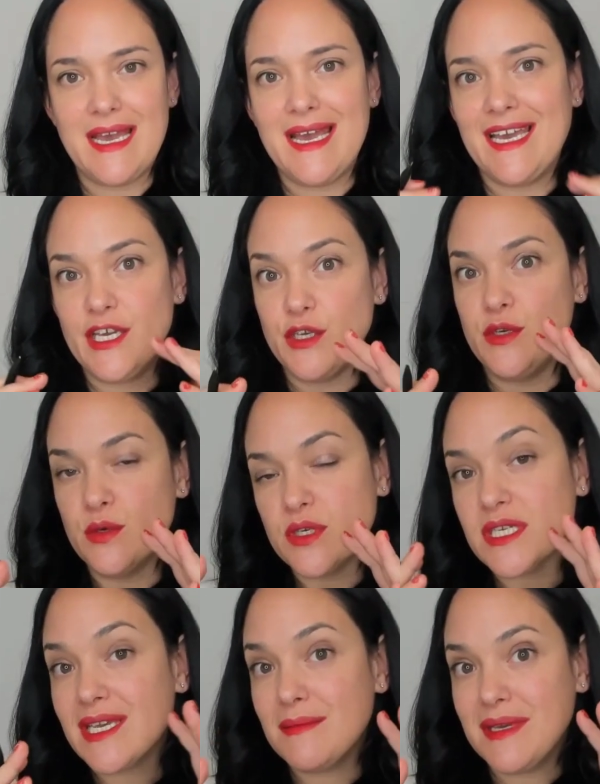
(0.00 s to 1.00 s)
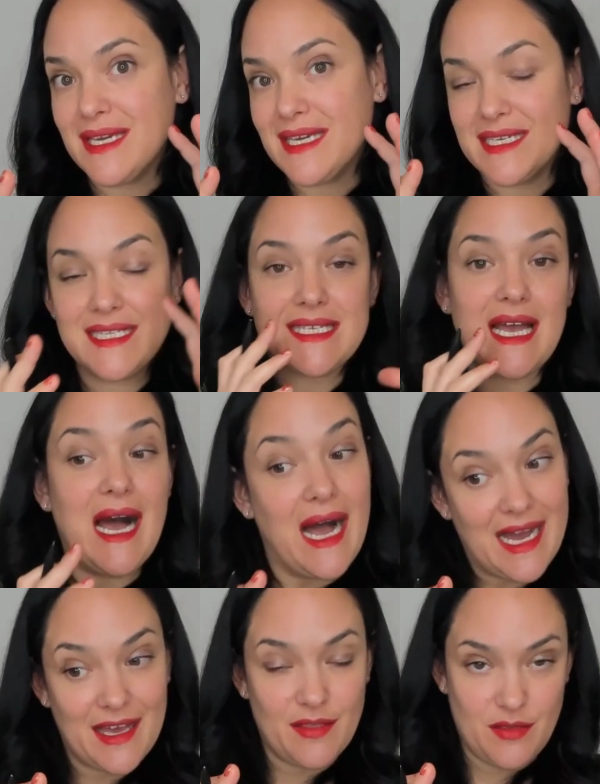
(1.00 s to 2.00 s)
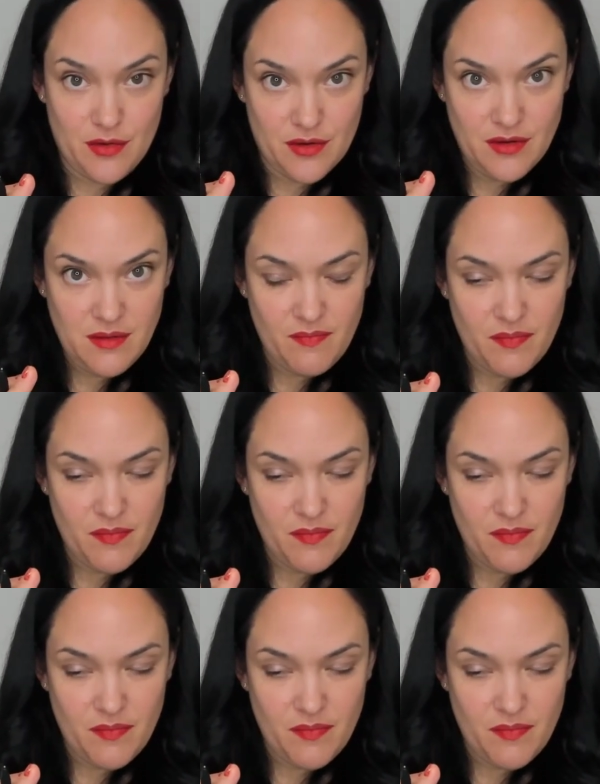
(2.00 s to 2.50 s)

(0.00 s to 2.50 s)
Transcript: It usually means either